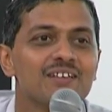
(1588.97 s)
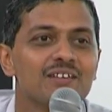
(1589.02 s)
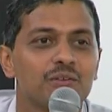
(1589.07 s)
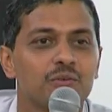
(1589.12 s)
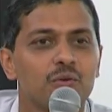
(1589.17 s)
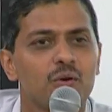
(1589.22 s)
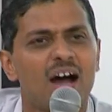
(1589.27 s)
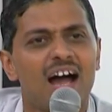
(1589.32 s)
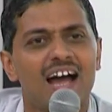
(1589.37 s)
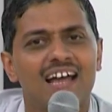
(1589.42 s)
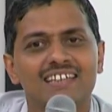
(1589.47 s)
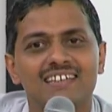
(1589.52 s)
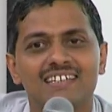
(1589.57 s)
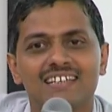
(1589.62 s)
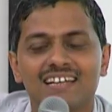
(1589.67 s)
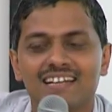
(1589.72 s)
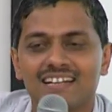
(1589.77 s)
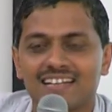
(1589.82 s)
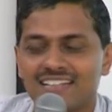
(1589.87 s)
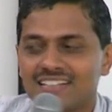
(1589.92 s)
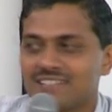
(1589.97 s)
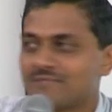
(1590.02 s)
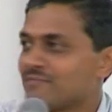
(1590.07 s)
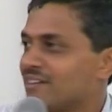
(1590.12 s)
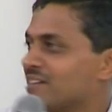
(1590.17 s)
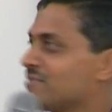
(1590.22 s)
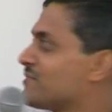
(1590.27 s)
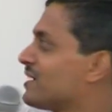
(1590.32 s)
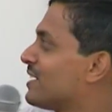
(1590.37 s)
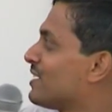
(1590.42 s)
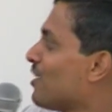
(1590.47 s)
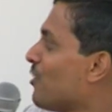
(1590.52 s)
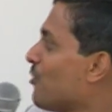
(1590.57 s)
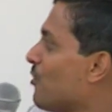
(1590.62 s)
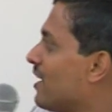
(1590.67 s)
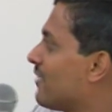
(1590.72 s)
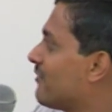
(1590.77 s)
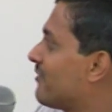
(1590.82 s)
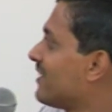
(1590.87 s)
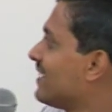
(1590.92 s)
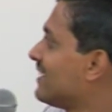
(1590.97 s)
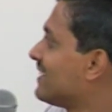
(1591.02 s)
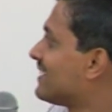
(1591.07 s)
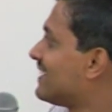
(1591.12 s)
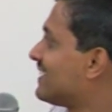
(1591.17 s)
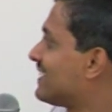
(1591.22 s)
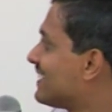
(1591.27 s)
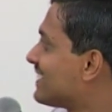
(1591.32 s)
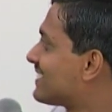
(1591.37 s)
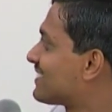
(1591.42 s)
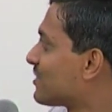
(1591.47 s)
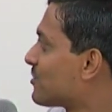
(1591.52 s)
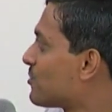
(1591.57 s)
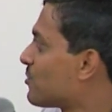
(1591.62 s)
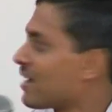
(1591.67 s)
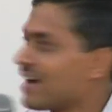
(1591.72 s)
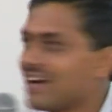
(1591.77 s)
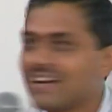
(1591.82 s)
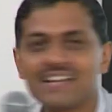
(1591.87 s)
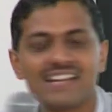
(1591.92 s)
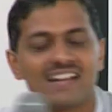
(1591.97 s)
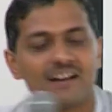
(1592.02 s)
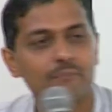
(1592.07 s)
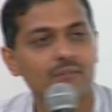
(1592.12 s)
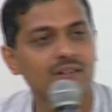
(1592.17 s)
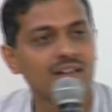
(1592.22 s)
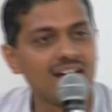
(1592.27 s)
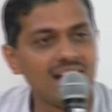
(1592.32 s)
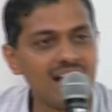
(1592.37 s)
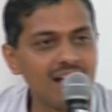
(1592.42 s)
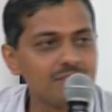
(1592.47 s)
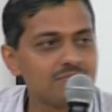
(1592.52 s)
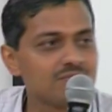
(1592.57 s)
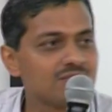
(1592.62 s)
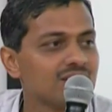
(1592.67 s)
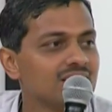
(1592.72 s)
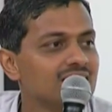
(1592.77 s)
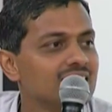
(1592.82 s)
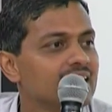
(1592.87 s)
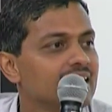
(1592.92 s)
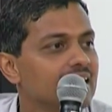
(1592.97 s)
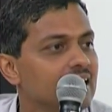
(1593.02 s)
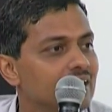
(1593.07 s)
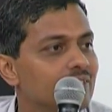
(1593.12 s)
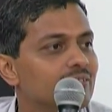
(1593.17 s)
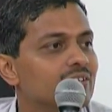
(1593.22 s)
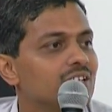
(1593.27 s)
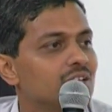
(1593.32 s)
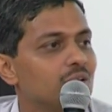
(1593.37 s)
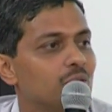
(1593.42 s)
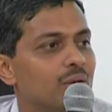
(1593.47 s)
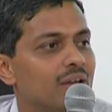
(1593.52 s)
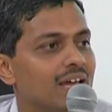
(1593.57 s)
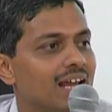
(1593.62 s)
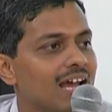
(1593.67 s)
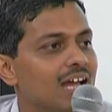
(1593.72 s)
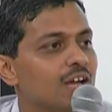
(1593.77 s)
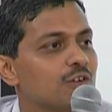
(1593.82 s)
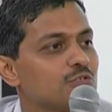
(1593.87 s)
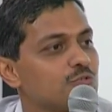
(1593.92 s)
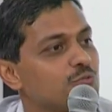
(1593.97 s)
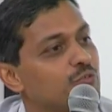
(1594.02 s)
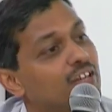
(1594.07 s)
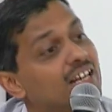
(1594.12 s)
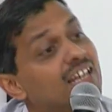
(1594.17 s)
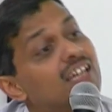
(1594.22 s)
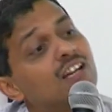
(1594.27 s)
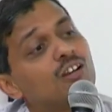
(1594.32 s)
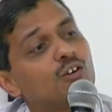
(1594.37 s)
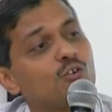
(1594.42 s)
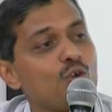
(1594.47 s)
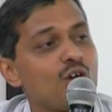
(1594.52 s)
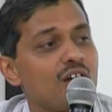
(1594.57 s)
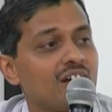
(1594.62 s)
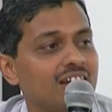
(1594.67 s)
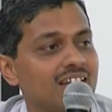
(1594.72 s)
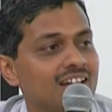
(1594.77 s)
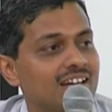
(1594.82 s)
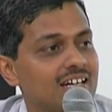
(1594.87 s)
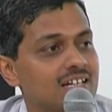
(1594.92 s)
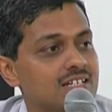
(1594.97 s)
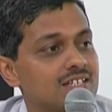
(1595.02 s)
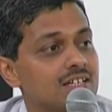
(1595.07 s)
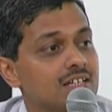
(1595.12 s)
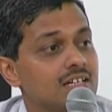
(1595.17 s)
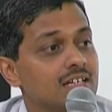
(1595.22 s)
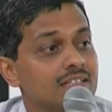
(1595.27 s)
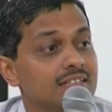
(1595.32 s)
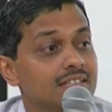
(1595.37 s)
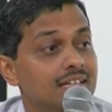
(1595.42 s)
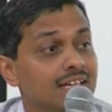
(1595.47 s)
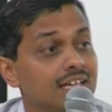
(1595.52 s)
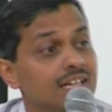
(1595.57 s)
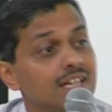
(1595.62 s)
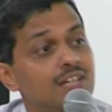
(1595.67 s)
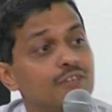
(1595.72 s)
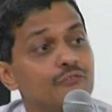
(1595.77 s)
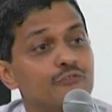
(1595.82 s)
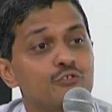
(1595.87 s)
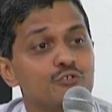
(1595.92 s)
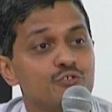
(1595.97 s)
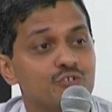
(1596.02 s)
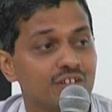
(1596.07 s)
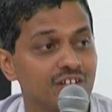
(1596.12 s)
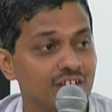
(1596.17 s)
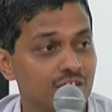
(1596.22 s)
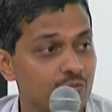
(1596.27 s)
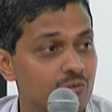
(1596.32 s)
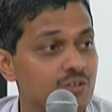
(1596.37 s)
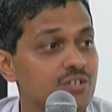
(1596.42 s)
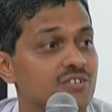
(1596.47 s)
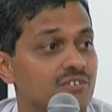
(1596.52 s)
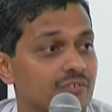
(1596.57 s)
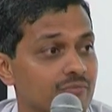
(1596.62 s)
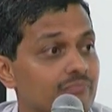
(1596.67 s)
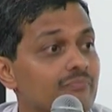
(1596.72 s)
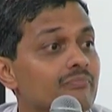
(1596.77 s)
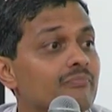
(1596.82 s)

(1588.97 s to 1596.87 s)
So, I think it might be now I feel that it is a good idea perhaps even to derive spherical coordinates, the heat diffusion equation.